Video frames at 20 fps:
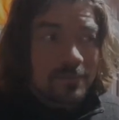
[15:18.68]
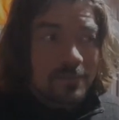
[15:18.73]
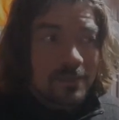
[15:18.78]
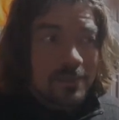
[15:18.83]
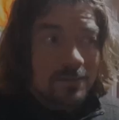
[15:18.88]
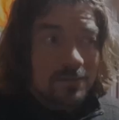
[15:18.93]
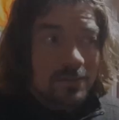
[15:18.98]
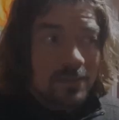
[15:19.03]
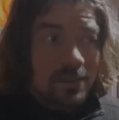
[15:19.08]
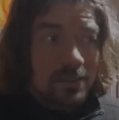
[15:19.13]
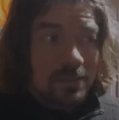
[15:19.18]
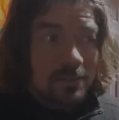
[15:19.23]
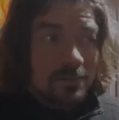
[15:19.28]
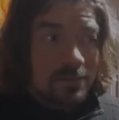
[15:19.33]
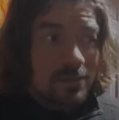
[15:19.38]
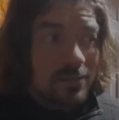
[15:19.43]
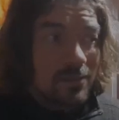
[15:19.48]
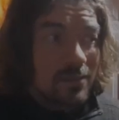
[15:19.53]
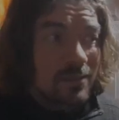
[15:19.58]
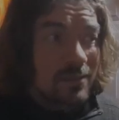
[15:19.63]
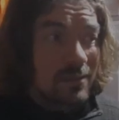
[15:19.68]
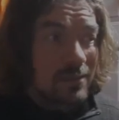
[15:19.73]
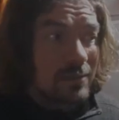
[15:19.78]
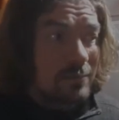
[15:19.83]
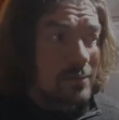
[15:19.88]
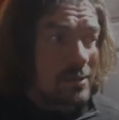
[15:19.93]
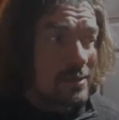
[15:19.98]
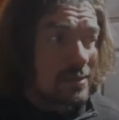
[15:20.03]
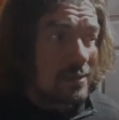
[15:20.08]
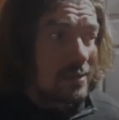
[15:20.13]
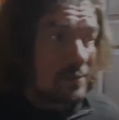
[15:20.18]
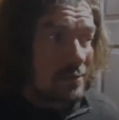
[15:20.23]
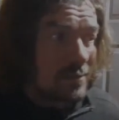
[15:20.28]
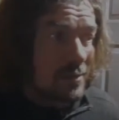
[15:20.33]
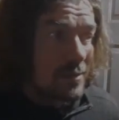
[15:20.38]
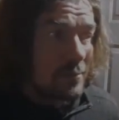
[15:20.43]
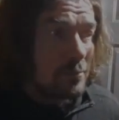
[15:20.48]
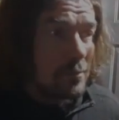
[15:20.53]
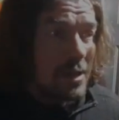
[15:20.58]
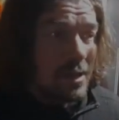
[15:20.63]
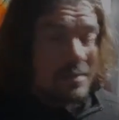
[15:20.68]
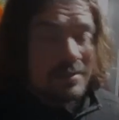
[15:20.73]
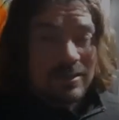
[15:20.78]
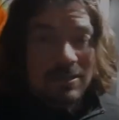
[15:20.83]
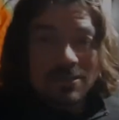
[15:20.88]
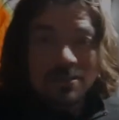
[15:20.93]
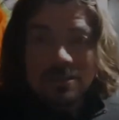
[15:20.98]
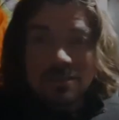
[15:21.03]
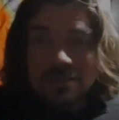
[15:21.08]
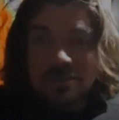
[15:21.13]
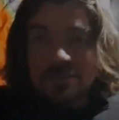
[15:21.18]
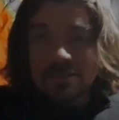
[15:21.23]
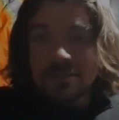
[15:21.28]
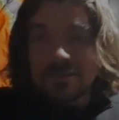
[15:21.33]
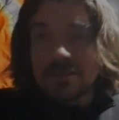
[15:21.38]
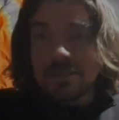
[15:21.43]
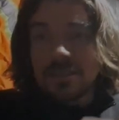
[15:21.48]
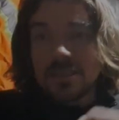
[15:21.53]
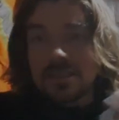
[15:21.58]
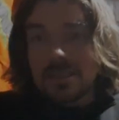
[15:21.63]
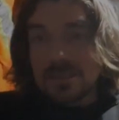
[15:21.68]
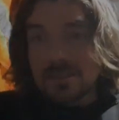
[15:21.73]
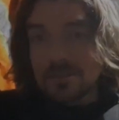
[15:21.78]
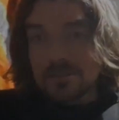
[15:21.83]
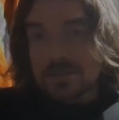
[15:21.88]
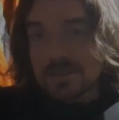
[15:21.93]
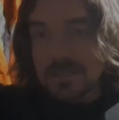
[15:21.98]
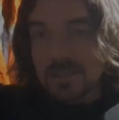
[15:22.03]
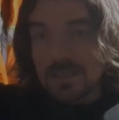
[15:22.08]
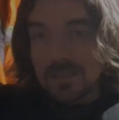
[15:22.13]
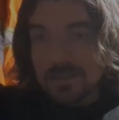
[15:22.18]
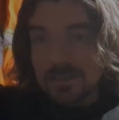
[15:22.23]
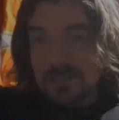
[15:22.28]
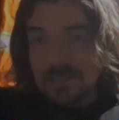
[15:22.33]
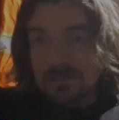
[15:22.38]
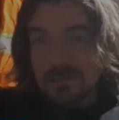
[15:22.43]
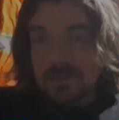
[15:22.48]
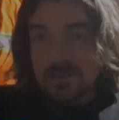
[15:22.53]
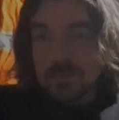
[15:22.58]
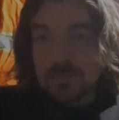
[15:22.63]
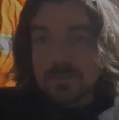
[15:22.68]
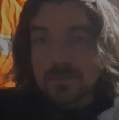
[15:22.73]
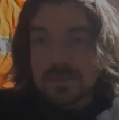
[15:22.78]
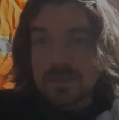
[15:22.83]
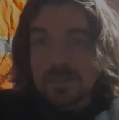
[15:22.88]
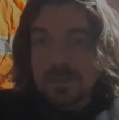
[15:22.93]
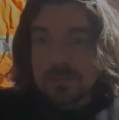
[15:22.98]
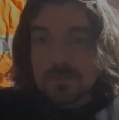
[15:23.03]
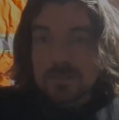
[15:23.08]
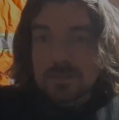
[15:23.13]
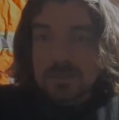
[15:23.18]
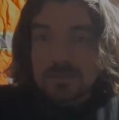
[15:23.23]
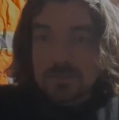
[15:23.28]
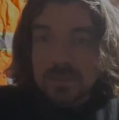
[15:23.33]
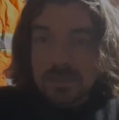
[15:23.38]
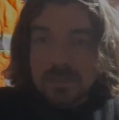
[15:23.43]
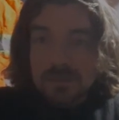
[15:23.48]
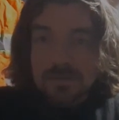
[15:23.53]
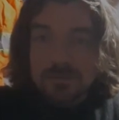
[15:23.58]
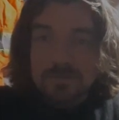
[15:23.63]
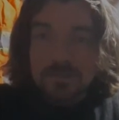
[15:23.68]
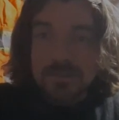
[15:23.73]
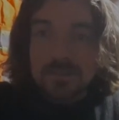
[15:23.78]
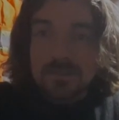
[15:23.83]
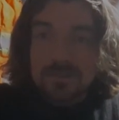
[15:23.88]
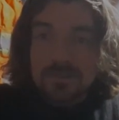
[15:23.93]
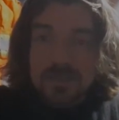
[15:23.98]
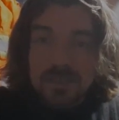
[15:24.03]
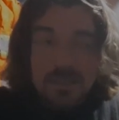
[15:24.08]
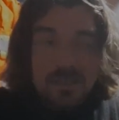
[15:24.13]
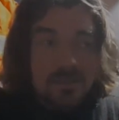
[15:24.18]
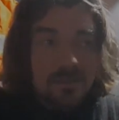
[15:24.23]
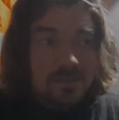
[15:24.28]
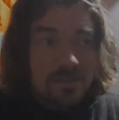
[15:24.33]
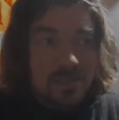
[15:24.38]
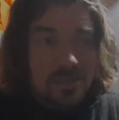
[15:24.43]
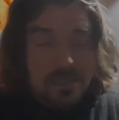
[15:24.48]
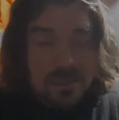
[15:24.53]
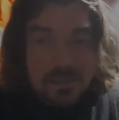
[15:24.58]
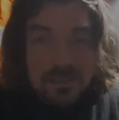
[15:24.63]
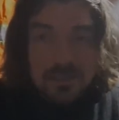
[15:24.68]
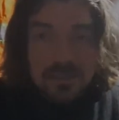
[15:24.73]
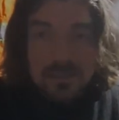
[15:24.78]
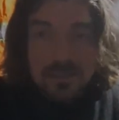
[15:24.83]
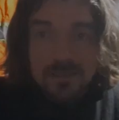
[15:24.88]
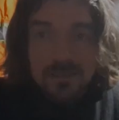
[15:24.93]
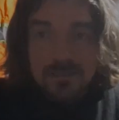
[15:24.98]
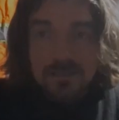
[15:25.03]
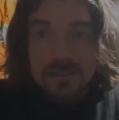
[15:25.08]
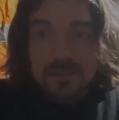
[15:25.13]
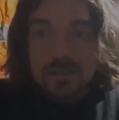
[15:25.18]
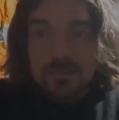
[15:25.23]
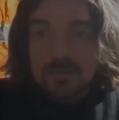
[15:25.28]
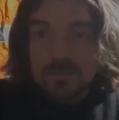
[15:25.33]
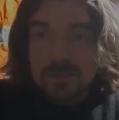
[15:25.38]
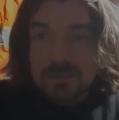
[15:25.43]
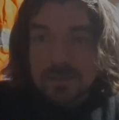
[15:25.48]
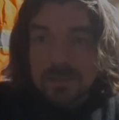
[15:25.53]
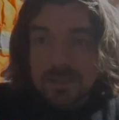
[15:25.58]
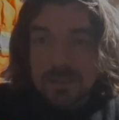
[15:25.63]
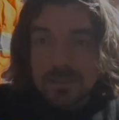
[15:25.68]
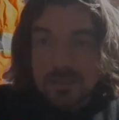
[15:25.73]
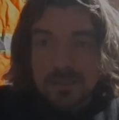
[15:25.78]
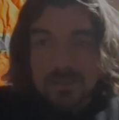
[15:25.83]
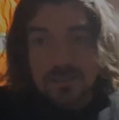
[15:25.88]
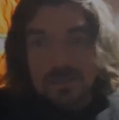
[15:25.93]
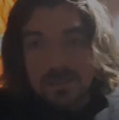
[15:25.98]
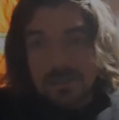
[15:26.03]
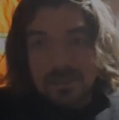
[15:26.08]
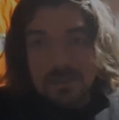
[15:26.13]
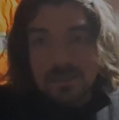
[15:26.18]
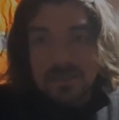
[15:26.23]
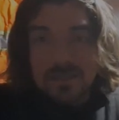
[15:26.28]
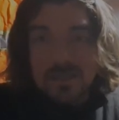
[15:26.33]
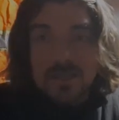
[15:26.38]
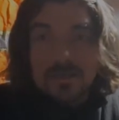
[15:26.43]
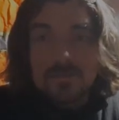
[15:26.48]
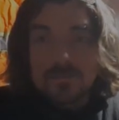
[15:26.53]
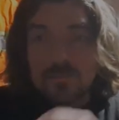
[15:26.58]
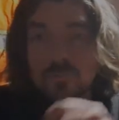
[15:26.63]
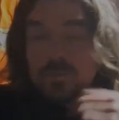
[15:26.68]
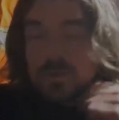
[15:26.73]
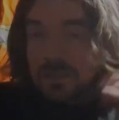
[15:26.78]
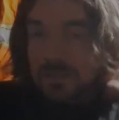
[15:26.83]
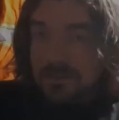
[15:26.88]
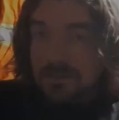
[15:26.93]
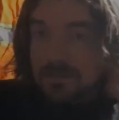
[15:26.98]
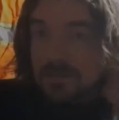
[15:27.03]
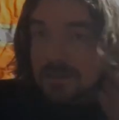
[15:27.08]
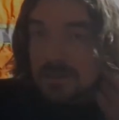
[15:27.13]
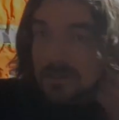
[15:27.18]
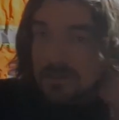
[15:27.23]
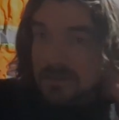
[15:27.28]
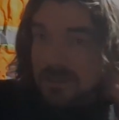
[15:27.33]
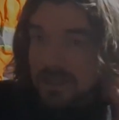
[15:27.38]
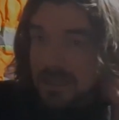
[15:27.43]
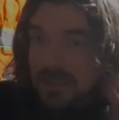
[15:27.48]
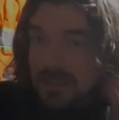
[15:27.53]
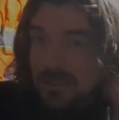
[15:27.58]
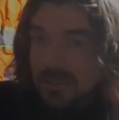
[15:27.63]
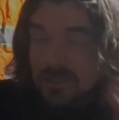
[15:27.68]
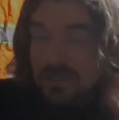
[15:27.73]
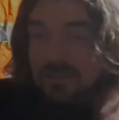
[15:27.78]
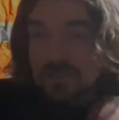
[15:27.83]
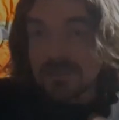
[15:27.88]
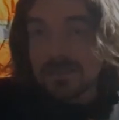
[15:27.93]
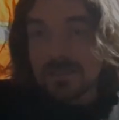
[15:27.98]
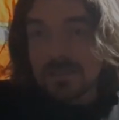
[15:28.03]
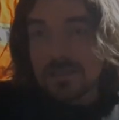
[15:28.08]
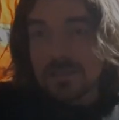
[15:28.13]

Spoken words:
they've kind of got a limited capacity to think outside their hometown as well. If they think that working in that one location